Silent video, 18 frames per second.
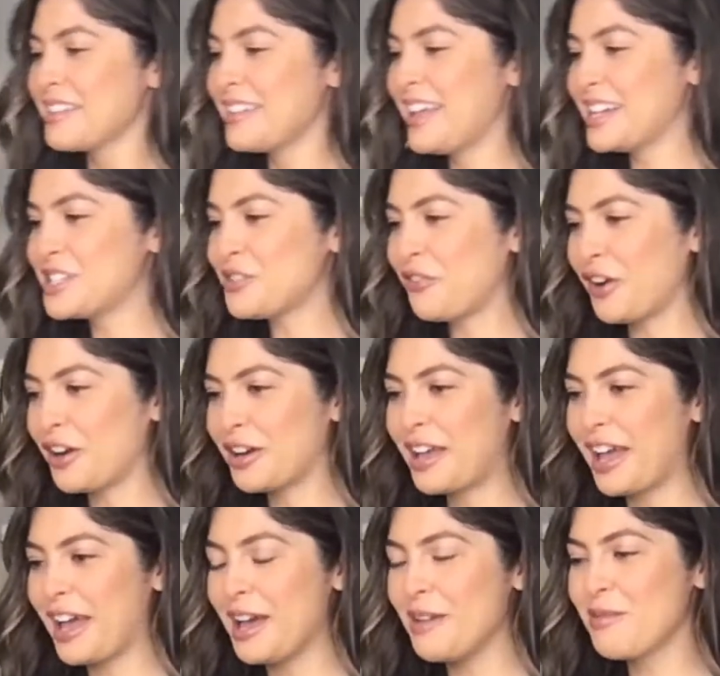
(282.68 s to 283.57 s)
That's
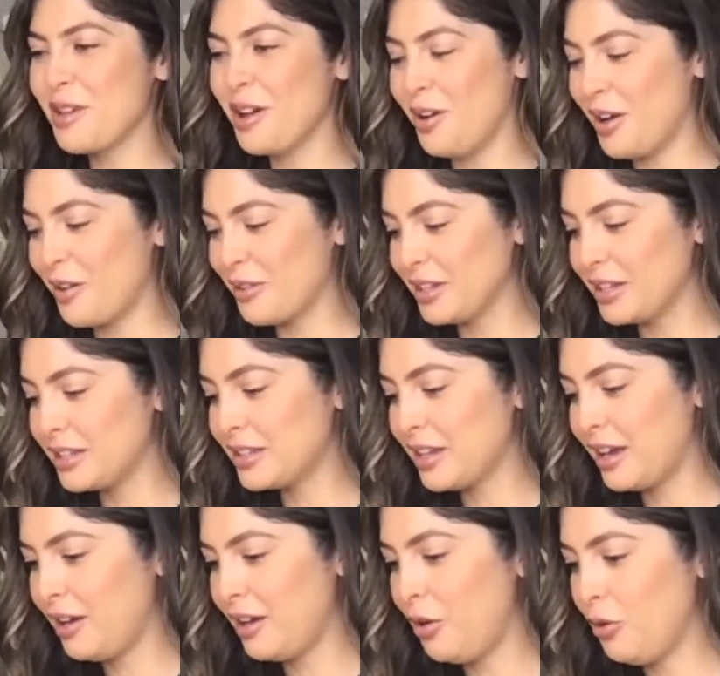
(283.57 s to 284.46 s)
fair game, y'all. I really
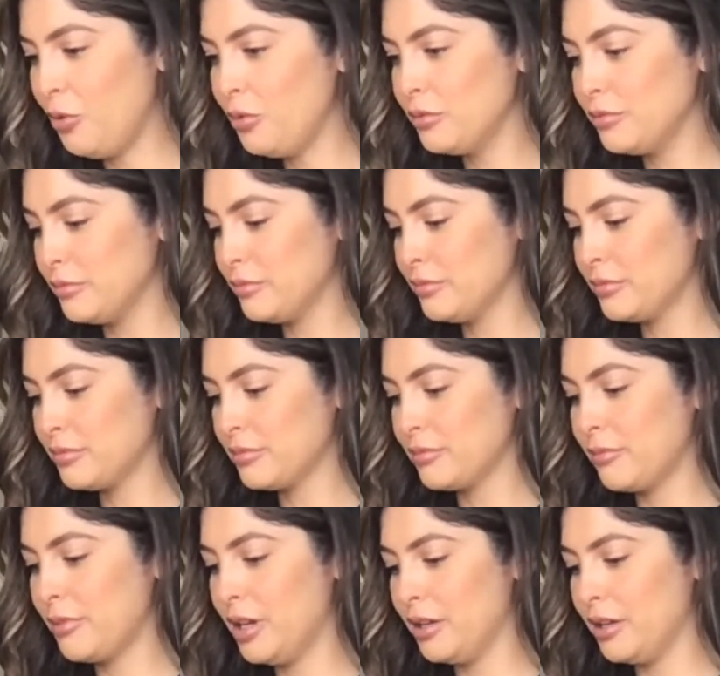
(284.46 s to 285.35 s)
thought, oh,
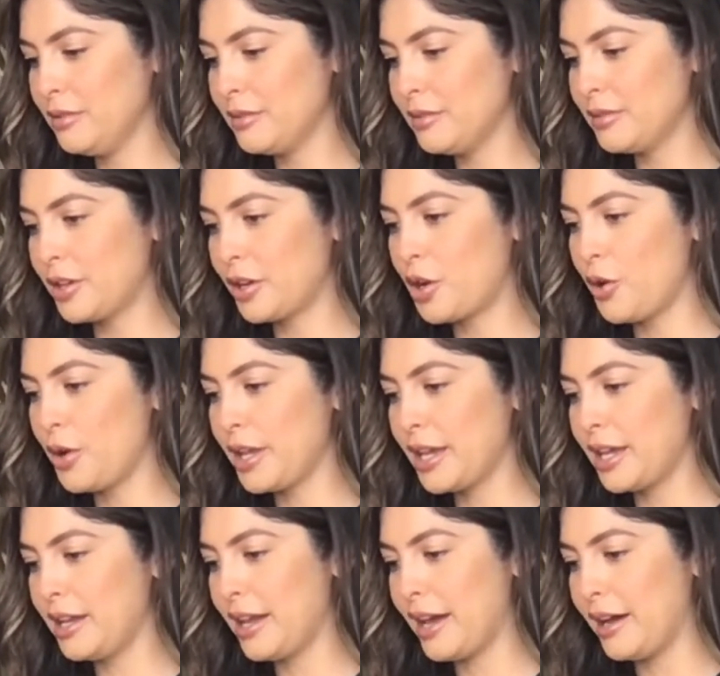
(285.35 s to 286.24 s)
well, they're
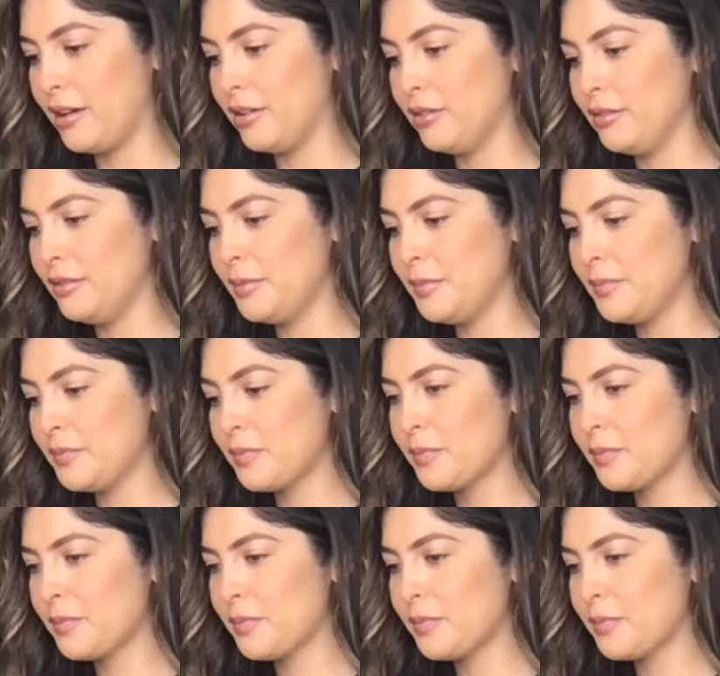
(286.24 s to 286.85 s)
going in now.